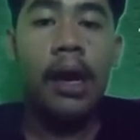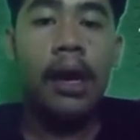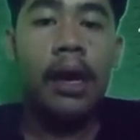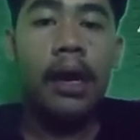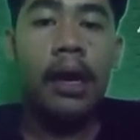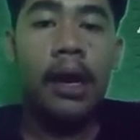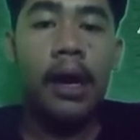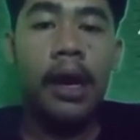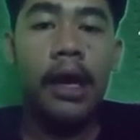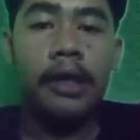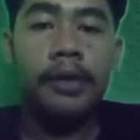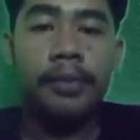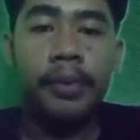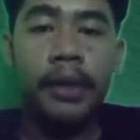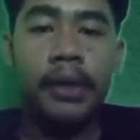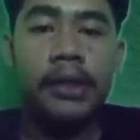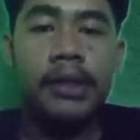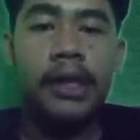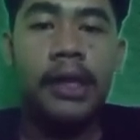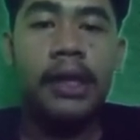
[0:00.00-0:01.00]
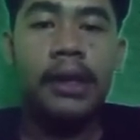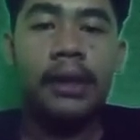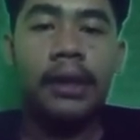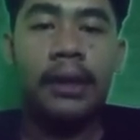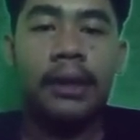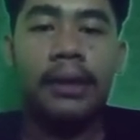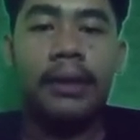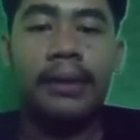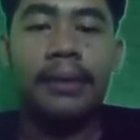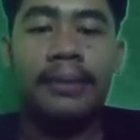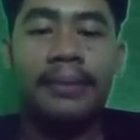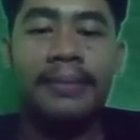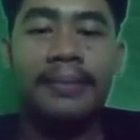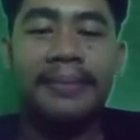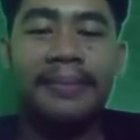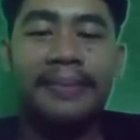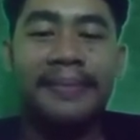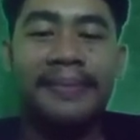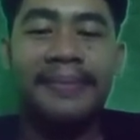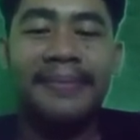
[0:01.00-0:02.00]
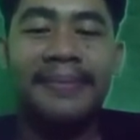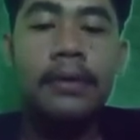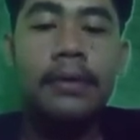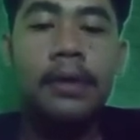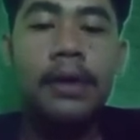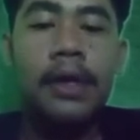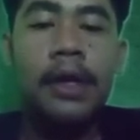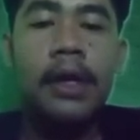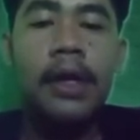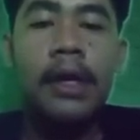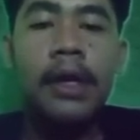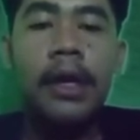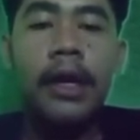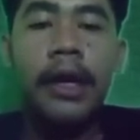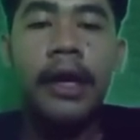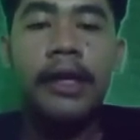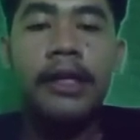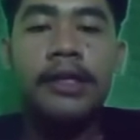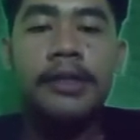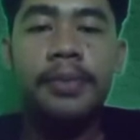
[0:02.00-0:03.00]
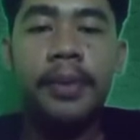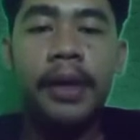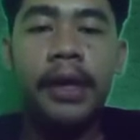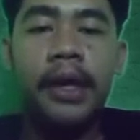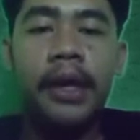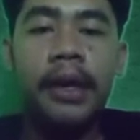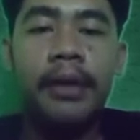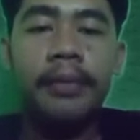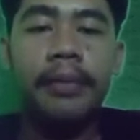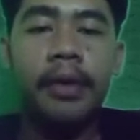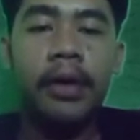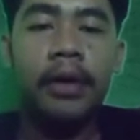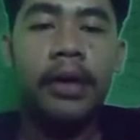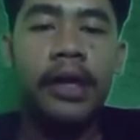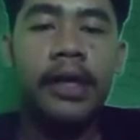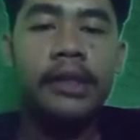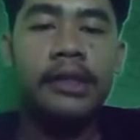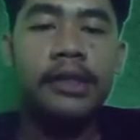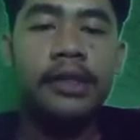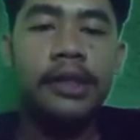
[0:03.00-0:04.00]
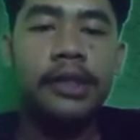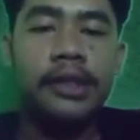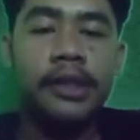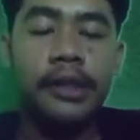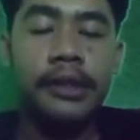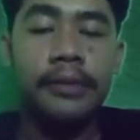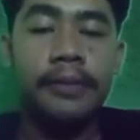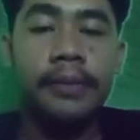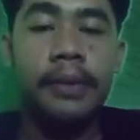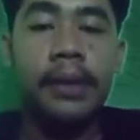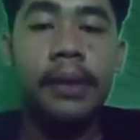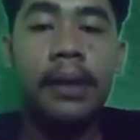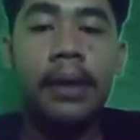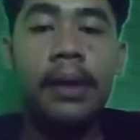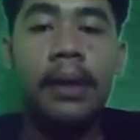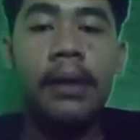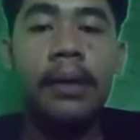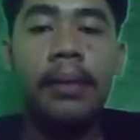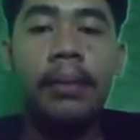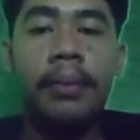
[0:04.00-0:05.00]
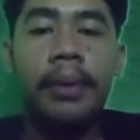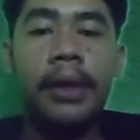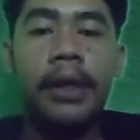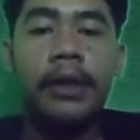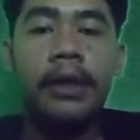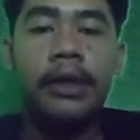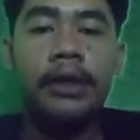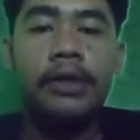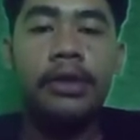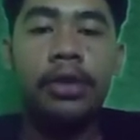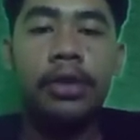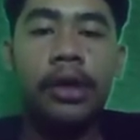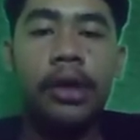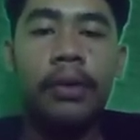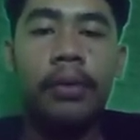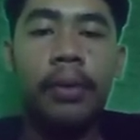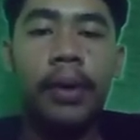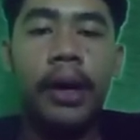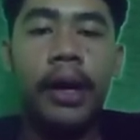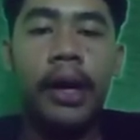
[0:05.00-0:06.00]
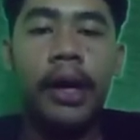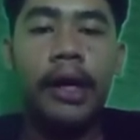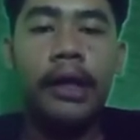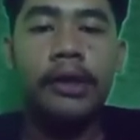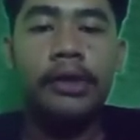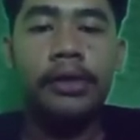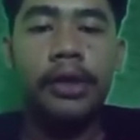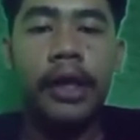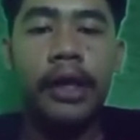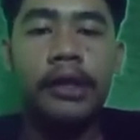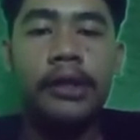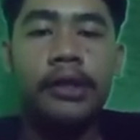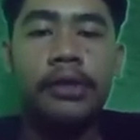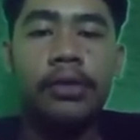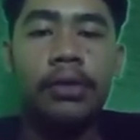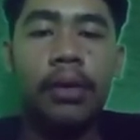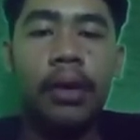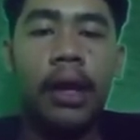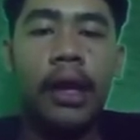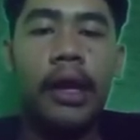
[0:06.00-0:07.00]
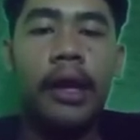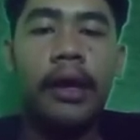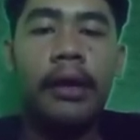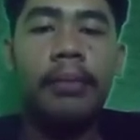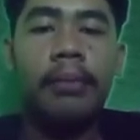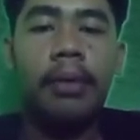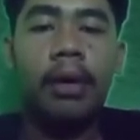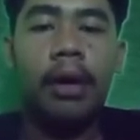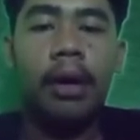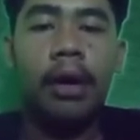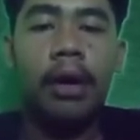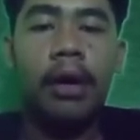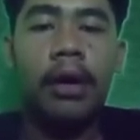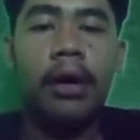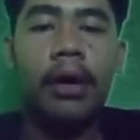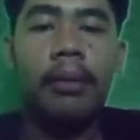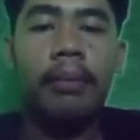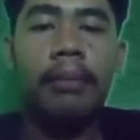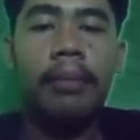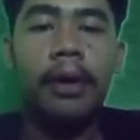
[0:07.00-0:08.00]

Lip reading: expression, and speaking pronunciation. B. The student wear suggestion to learn more about